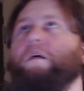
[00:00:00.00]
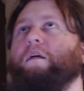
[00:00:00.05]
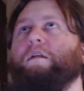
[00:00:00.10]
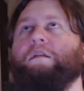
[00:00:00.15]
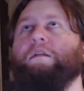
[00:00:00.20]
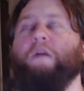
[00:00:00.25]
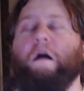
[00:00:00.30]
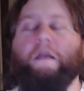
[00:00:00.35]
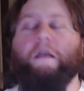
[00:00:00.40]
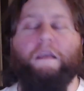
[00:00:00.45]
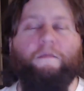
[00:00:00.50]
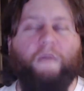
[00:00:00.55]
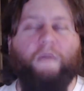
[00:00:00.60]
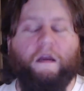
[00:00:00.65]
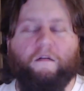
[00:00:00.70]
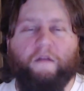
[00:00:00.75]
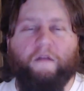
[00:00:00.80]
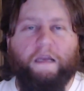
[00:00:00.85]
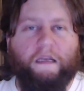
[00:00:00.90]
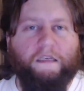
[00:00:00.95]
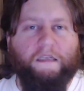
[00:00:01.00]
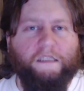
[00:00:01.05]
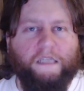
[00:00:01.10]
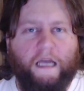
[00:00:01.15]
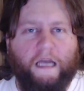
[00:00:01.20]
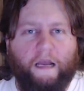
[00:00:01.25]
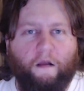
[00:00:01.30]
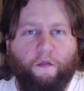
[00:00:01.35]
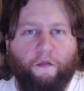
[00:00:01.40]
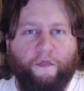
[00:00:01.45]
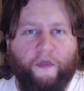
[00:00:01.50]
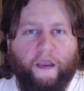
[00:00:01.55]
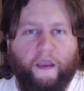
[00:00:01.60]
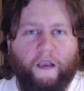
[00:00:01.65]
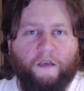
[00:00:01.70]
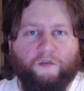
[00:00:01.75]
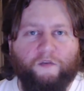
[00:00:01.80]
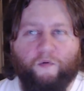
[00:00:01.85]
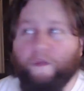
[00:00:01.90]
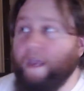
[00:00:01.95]
documentary style
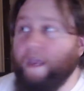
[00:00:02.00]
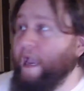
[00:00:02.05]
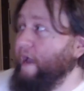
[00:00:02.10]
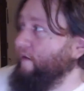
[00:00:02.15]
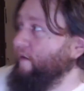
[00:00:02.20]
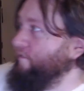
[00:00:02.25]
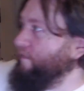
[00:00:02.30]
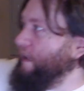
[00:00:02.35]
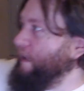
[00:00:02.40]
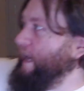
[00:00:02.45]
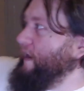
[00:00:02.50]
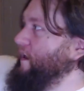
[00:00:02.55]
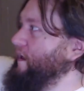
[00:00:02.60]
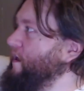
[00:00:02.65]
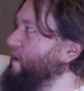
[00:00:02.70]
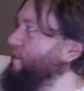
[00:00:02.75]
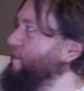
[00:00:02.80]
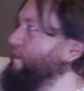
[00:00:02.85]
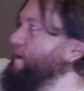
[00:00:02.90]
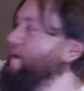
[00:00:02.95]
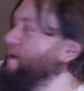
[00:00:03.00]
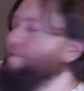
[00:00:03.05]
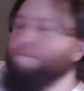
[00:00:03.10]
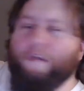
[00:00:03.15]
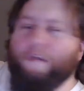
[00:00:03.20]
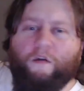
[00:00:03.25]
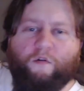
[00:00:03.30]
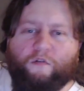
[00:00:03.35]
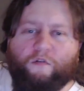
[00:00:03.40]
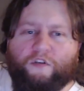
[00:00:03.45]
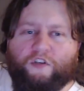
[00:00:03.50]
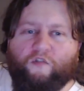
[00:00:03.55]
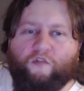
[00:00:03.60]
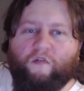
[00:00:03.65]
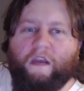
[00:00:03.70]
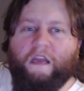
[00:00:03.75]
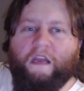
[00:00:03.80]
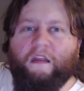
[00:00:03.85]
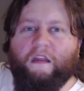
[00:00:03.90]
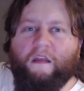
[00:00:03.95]
things where they have like the computer
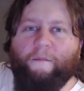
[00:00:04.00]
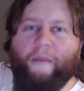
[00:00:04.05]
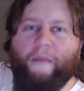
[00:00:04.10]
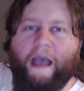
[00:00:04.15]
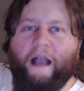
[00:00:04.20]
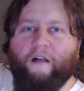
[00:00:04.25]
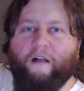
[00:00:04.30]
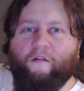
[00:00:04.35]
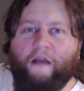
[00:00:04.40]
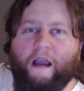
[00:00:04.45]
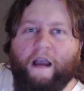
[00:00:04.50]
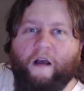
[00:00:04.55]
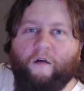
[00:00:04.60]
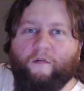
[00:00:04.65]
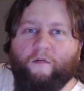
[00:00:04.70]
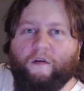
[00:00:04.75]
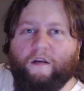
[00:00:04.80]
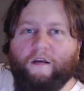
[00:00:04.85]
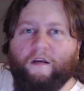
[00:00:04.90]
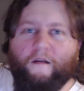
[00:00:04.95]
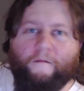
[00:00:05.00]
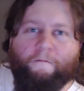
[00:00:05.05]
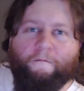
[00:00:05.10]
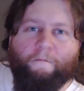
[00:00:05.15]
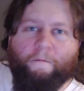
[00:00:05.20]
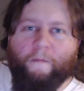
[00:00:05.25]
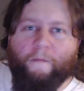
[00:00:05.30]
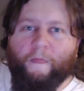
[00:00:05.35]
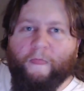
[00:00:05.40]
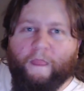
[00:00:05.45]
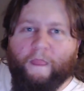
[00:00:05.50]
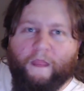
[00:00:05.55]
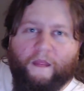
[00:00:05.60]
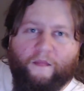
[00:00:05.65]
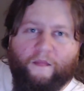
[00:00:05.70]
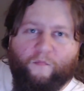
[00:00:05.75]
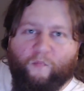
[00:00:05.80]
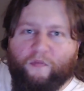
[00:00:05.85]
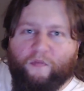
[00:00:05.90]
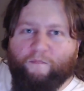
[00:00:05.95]
screen in the background
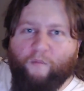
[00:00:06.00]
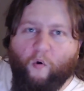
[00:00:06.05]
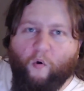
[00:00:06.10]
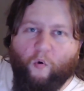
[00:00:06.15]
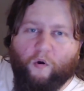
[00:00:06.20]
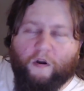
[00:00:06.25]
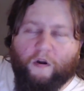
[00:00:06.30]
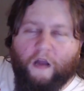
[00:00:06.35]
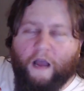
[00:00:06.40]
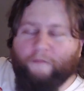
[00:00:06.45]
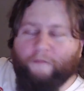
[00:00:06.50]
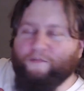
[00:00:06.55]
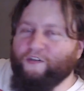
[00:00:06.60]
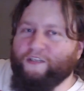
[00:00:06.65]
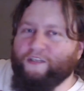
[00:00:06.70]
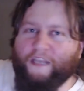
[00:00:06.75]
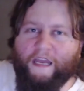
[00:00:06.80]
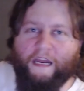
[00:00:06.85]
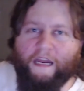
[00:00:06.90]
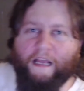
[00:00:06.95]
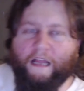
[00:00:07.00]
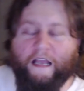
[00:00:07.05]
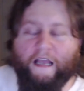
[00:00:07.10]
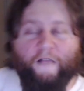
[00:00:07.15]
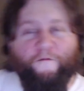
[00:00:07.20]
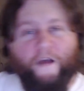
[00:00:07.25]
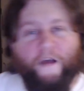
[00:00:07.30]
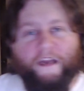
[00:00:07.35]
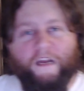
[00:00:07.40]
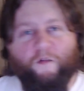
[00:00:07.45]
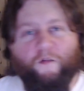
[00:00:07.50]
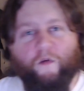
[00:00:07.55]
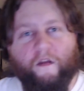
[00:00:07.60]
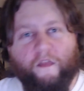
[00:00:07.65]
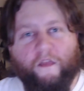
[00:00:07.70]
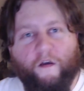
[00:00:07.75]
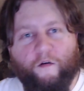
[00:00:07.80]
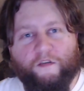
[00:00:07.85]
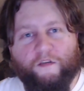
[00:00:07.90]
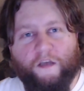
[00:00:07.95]
with porn. I'm just kidding. Like if I did one of
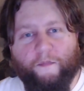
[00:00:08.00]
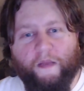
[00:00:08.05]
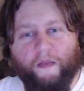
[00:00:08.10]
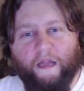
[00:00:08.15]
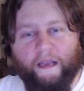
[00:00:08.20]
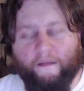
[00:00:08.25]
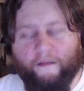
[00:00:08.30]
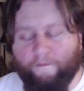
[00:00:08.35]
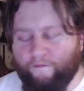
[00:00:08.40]
those, I'll be like